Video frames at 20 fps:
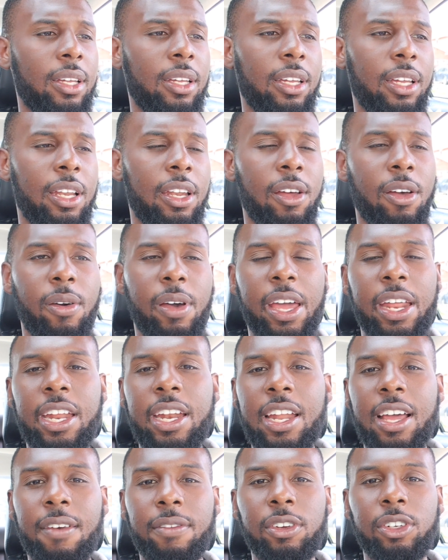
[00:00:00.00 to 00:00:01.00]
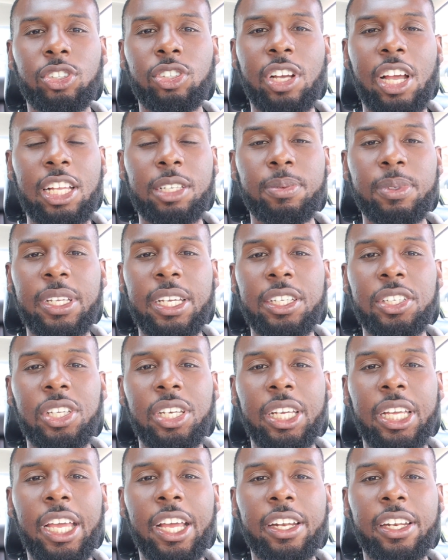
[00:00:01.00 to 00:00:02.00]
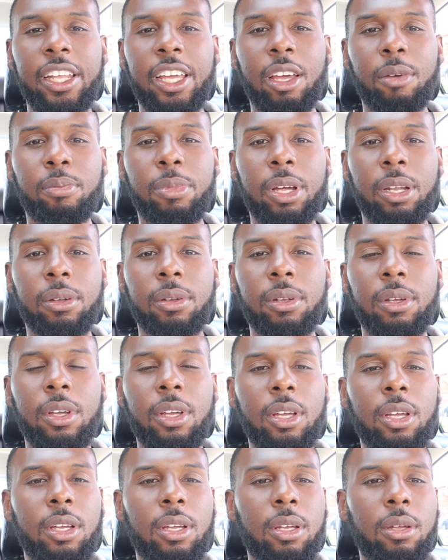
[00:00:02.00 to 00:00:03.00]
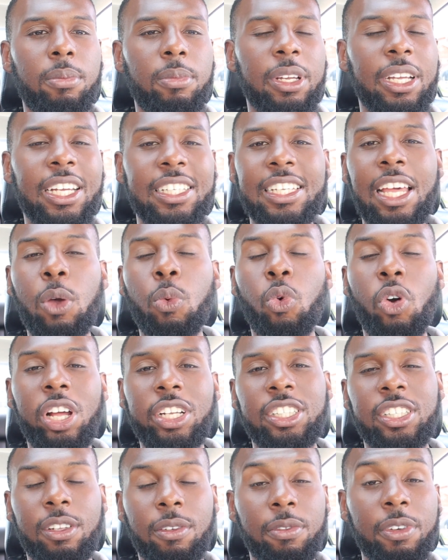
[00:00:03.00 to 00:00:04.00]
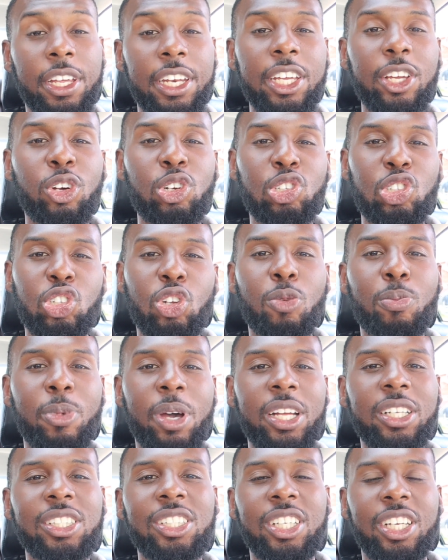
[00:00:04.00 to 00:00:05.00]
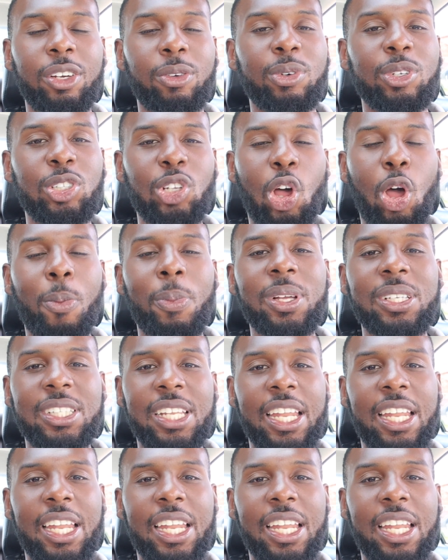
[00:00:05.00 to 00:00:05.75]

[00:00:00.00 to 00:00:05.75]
you know, I didn't have a transportation to get there. But because I watched the videos so much, it was almost